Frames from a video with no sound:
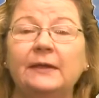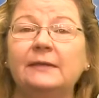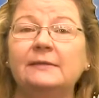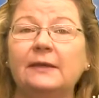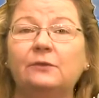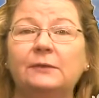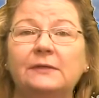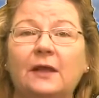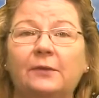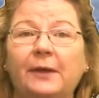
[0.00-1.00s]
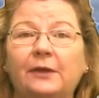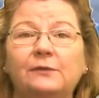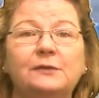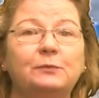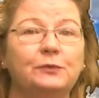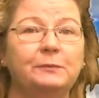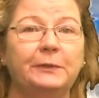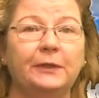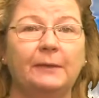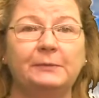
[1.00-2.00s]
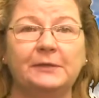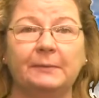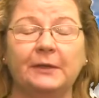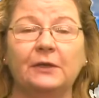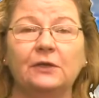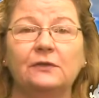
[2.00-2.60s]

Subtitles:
In southwest Colorado, the spruce beetle epidemic